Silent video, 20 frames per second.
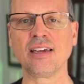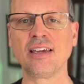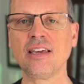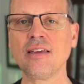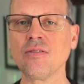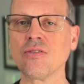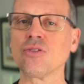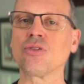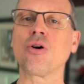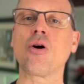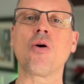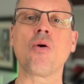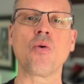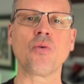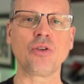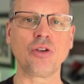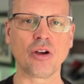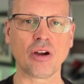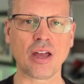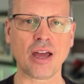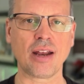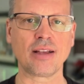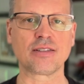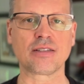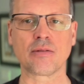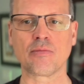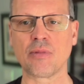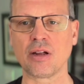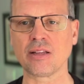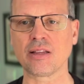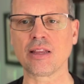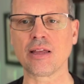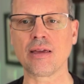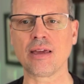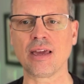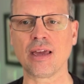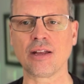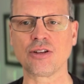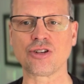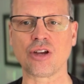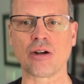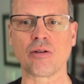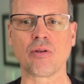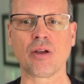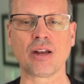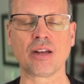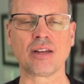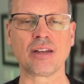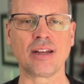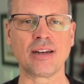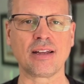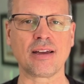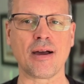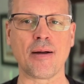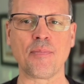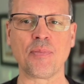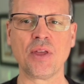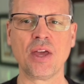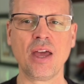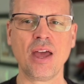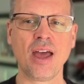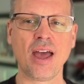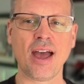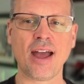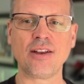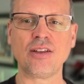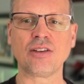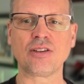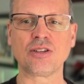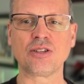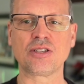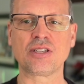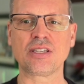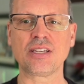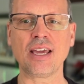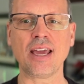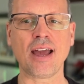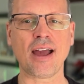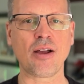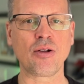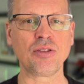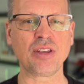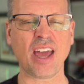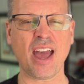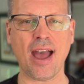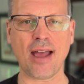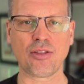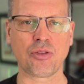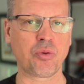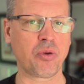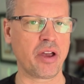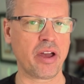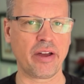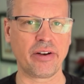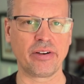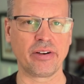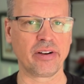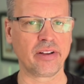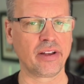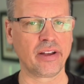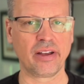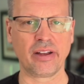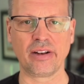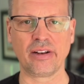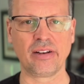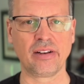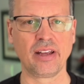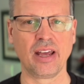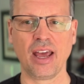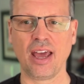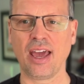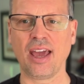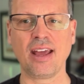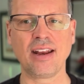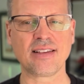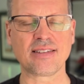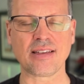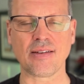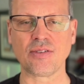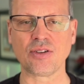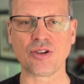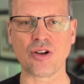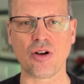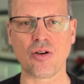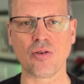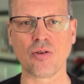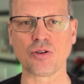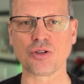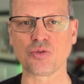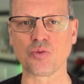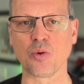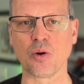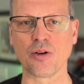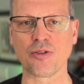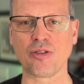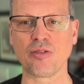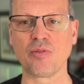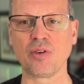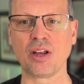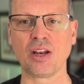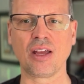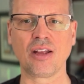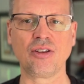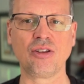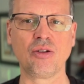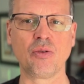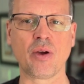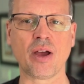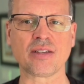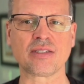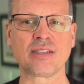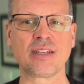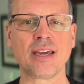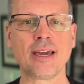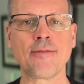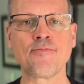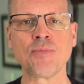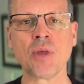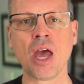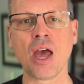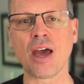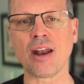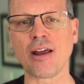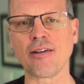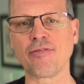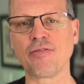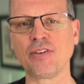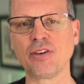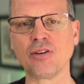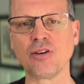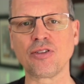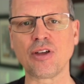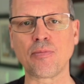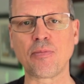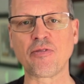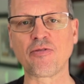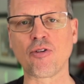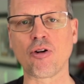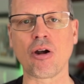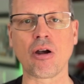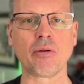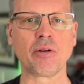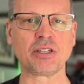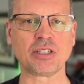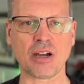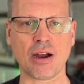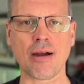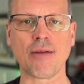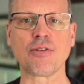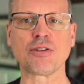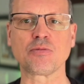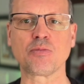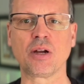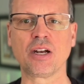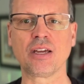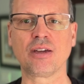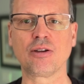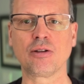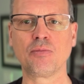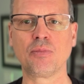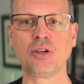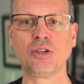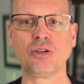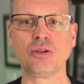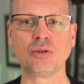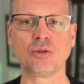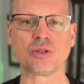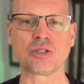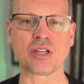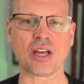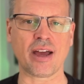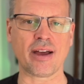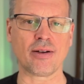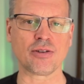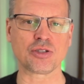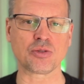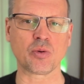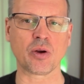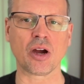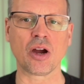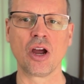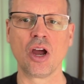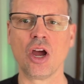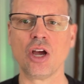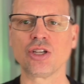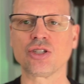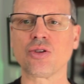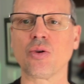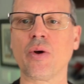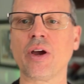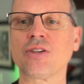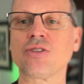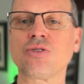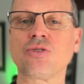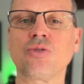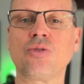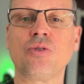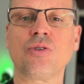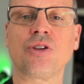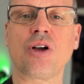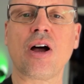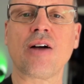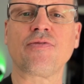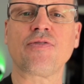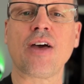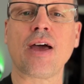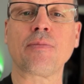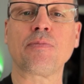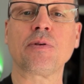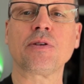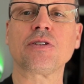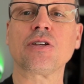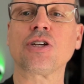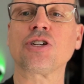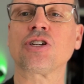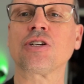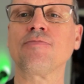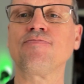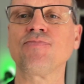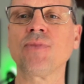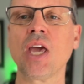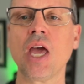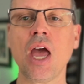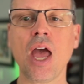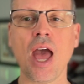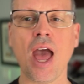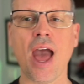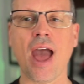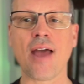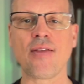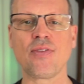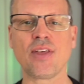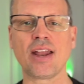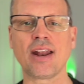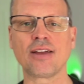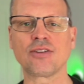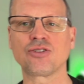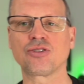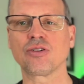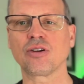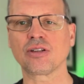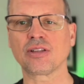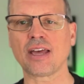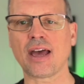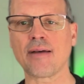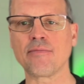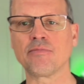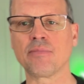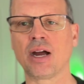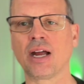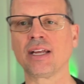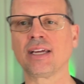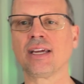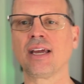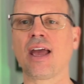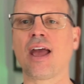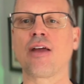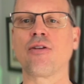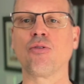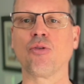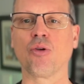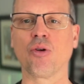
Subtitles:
even though you're getting some monthly generated income. And you can see I only had $387 worth of it in USD. And I feel that before I retire, this money could be used elsewhere. So I sold off that position. And then I took that money and